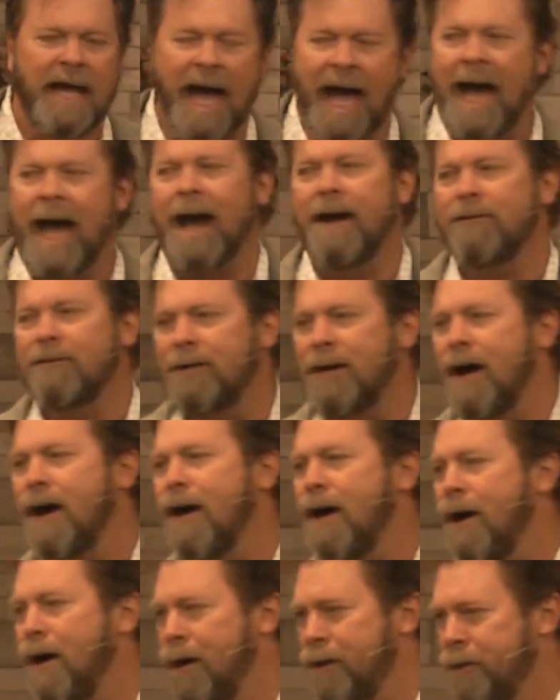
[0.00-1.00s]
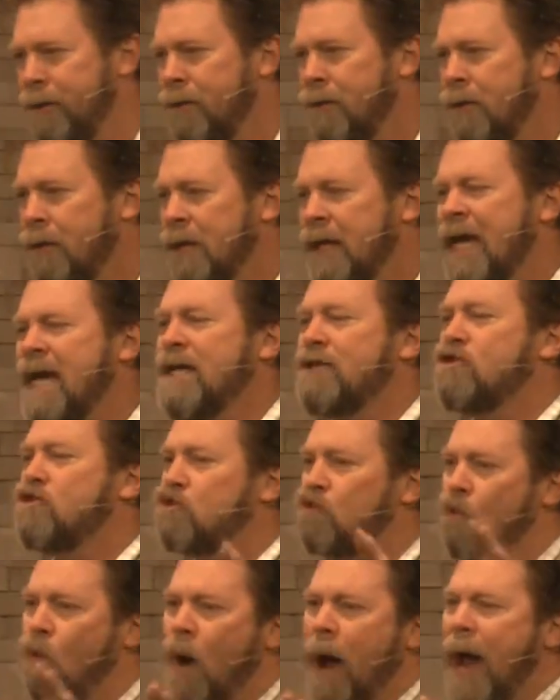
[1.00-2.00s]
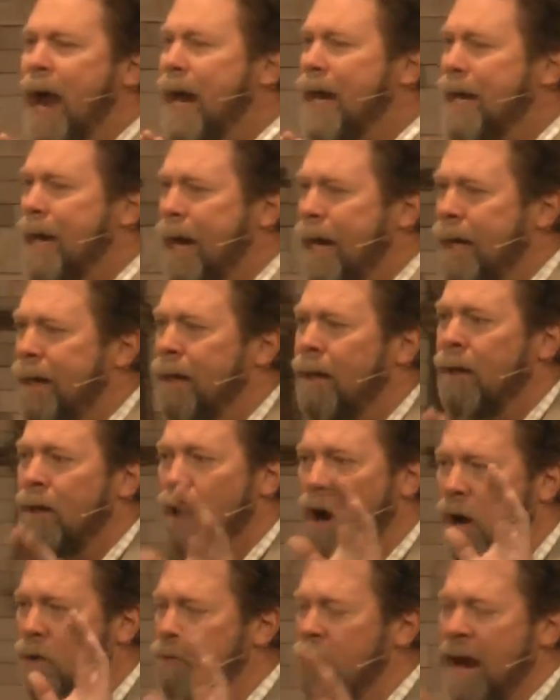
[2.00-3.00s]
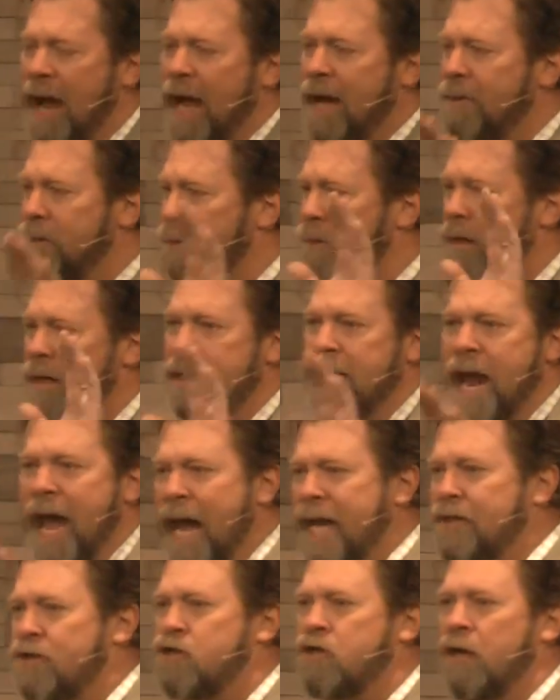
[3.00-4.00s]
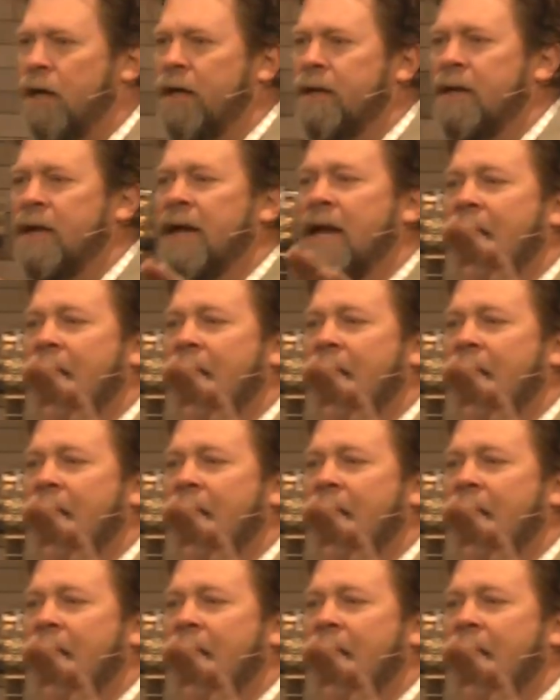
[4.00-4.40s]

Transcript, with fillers: our God is waiting around on a nation